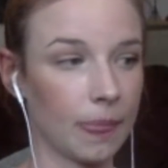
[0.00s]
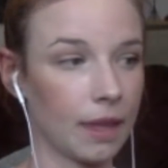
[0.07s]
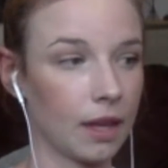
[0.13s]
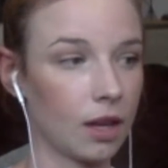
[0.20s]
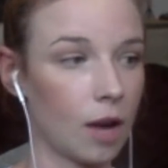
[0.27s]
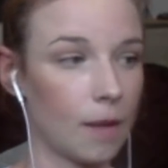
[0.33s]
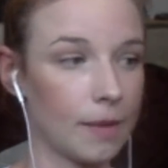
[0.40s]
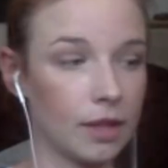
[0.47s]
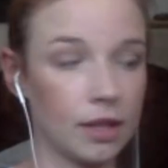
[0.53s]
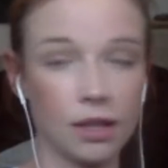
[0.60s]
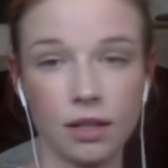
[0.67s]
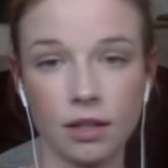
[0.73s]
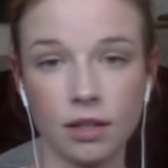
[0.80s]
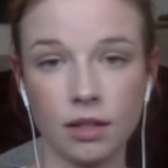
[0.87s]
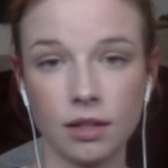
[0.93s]
comment the
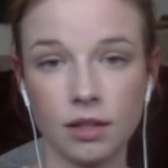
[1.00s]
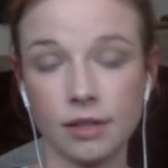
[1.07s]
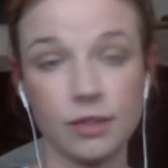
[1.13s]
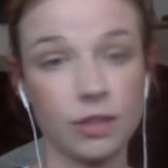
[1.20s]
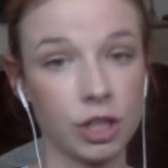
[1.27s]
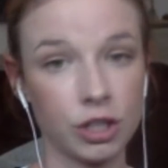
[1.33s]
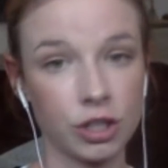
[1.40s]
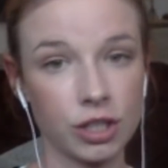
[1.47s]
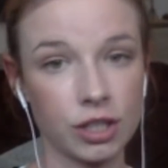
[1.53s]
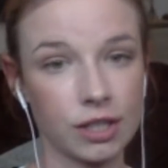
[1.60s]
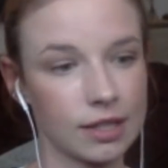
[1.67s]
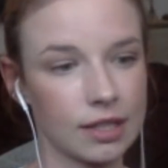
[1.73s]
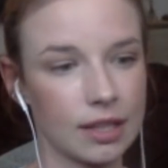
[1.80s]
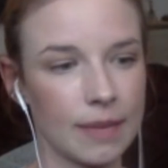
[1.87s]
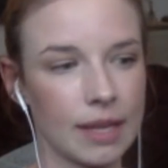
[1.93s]
suggestions
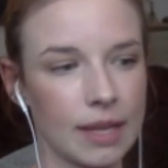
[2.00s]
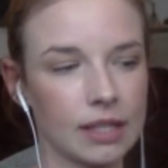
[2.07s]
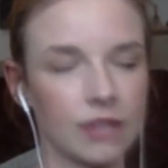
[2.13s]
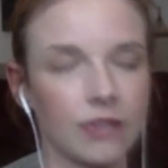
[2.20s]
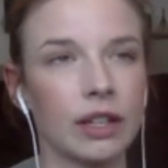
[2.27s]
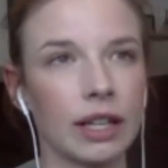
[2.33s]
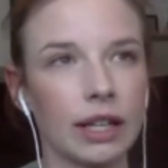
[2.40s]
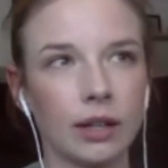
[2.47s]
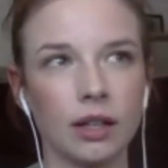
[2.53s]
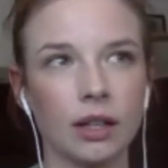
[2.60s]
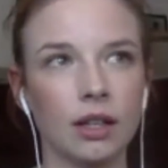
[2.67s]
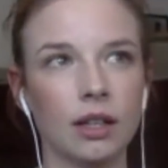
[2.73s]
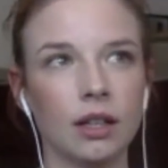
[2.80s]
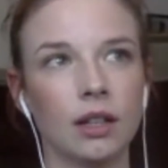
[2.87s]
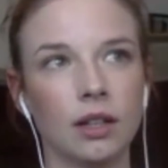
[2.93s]
because it makes us feel like
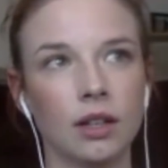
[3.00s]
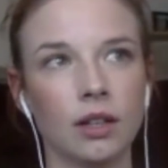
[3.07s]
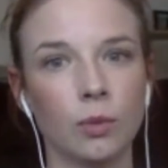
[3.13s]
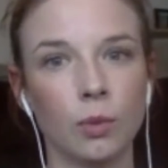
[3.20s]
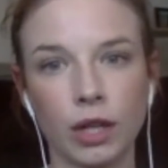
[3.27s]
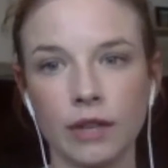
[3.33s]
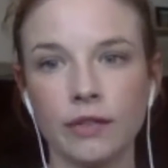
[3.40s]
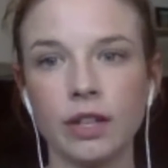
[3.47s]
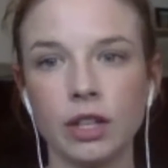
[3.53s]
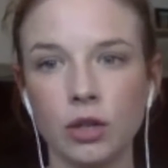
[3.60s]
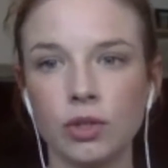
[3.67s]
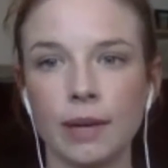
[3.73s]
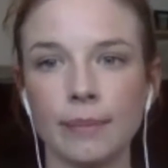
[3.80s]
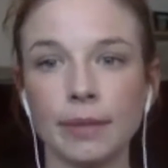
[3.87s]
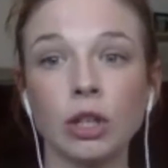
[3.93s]
we're giving you
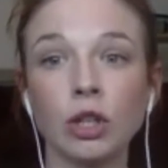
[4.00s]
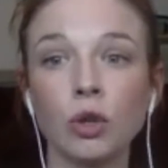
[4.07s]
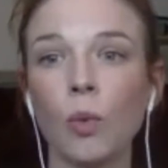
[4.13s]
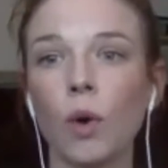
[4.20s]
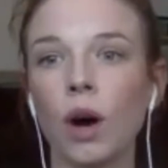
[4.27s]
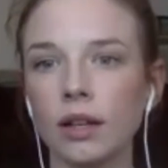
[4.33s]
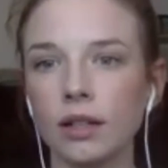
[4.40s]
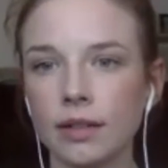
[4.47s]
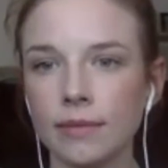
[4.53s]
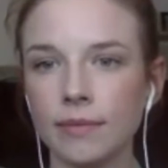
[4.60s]
something you want.